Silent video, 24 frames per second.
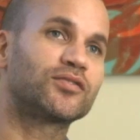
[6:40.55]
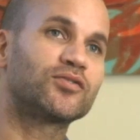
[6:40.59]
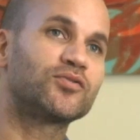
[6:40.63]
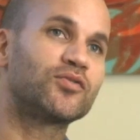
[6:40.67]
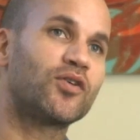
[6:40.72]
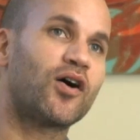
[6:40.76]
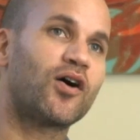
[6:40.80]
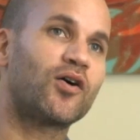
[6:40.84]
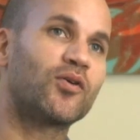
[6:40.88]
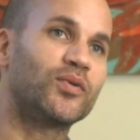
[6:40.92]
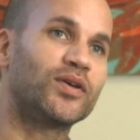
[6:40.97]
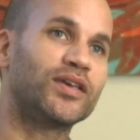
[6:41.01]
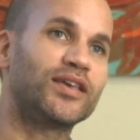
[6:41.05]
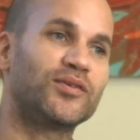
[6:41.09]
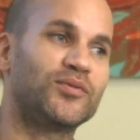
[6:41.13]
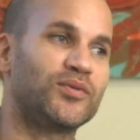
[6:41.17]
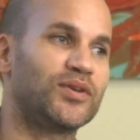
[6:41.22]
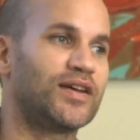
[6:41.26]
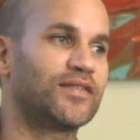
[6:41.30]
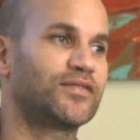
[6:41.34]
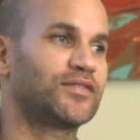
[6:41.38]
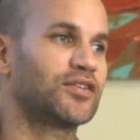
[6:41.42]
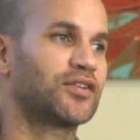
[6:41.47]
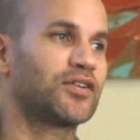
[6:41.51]
Who are we? We
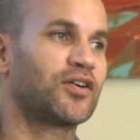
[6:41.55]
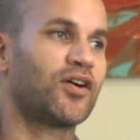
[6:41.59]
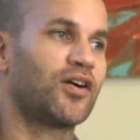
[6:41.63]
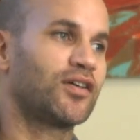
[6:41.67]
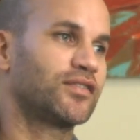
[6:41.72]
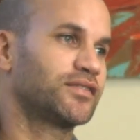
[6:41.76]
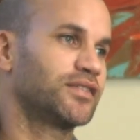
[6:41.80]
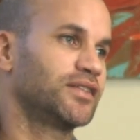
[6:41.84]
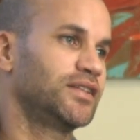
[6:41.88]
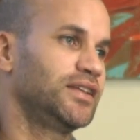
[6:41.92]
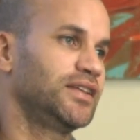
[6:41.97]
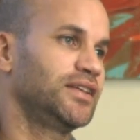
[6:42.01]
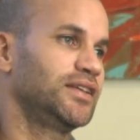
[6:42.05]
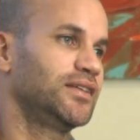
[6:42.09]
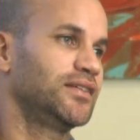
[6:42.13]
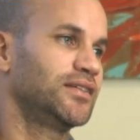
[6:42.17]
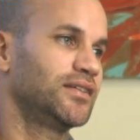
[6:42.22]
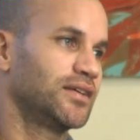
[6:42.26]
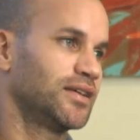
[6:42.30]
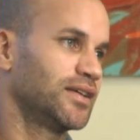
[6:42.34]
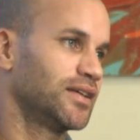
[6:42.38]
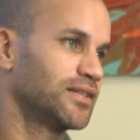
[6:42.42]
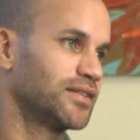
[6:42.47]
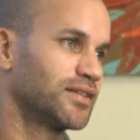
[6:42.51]
have to constantly
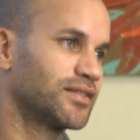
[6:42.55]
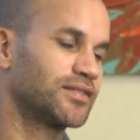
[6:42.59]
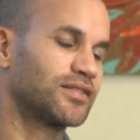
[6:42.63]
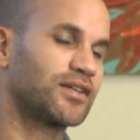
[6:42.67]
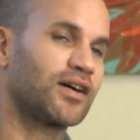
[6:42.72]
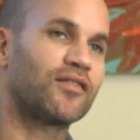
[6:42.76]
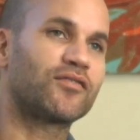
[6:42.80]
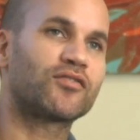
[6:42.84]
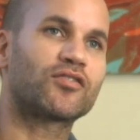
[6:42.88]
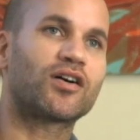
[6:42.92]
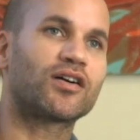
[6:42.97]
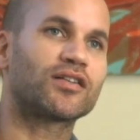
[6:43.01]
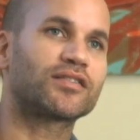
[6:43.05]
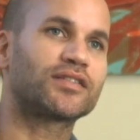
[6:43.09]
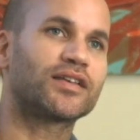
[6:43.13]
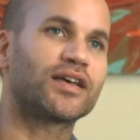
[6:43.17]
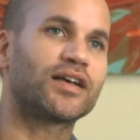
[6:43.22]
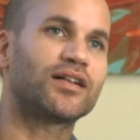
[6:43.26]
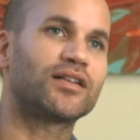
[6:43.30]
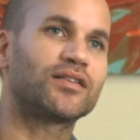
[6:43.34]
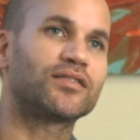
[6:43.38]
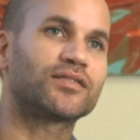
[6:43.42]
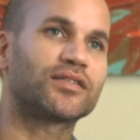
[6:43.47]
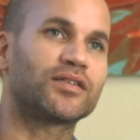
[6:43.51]
discover
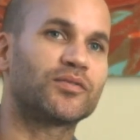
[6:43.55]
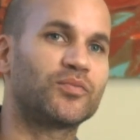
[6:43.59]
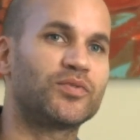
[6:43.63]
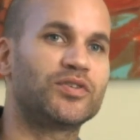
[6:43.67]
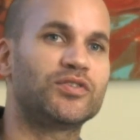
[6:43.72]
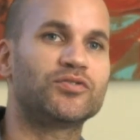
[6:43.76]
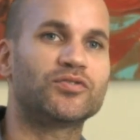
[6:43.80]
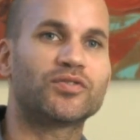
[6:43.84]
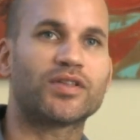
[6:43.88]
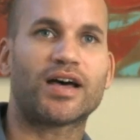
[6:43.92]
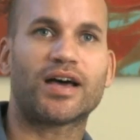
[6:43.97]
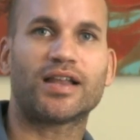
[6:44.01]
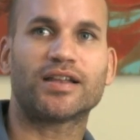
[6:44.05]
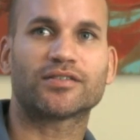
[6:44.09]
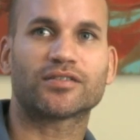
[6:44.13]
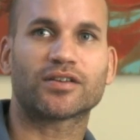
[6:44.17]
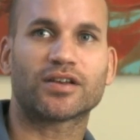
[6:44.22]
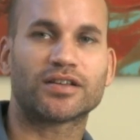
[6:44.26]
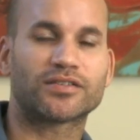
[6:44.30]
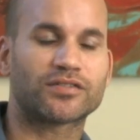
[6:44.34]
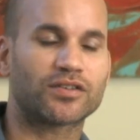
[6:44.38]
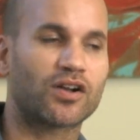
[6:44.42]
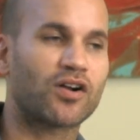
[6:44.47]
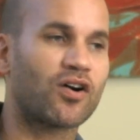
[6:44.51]
ourselves, and we do that.
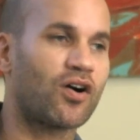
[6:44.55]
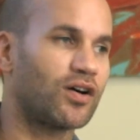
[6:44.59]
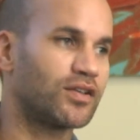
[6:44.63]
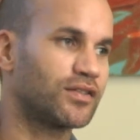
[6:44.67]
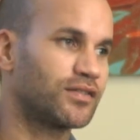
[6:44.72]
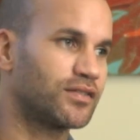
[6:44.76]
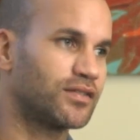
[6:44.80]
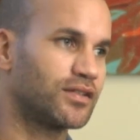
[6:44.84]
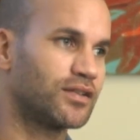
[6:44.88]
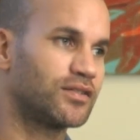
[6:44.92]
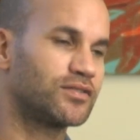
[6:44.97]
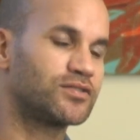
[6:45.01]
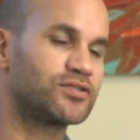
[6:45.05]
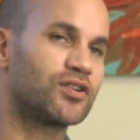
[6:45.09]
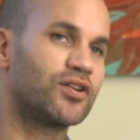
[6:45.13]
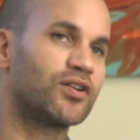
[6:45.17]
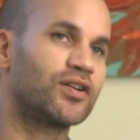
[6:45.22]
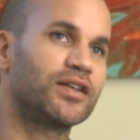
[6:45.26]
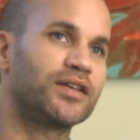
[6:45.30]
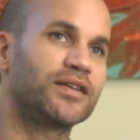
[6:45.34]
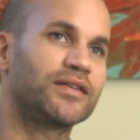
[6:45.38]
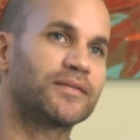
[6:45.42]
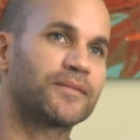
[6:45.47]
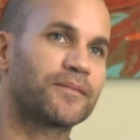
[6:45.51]
It's a constant
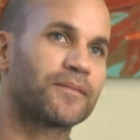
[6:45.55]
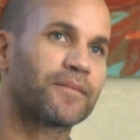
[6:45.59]
journey.